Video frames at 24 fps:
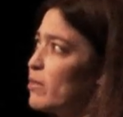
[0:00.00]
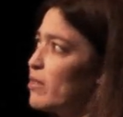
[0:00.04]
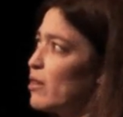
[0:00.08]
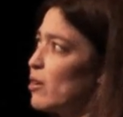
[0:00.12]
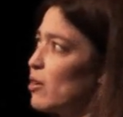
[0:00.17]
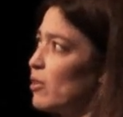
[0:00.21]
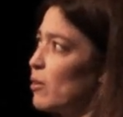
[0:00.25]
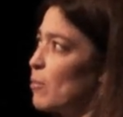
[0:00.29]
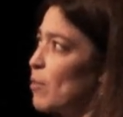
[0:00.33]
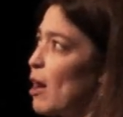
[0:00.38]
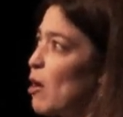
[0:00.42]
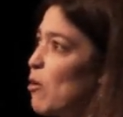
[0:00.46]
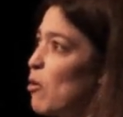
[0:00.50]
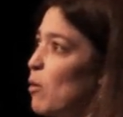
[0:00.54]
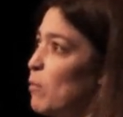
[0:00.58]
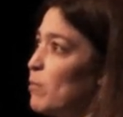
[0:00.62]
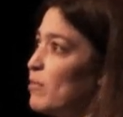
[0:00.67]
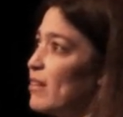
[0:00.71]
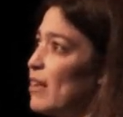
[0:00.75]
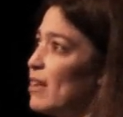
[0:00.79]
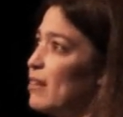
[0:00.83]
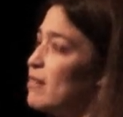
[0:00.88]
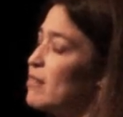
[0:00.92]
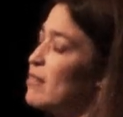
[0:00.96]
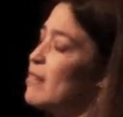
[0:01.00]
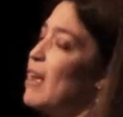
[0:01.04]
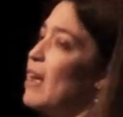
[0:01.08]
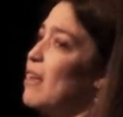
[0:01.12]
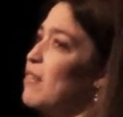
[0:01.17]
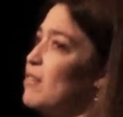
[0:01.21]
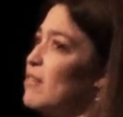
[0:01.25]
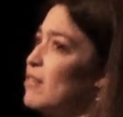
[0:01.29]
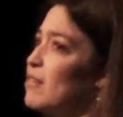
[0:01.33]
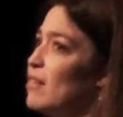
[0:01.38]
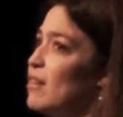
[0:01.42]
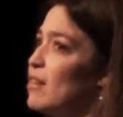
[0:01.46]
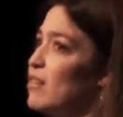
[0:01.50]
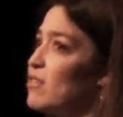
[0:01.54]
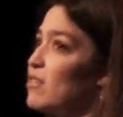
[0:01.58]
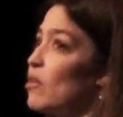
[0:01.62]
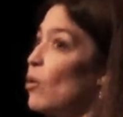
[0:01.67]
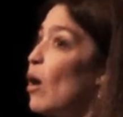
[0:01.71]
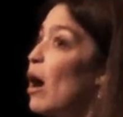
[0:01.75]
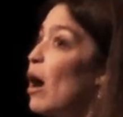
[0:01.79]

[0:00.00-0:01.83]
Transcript: They're the poems that, as is so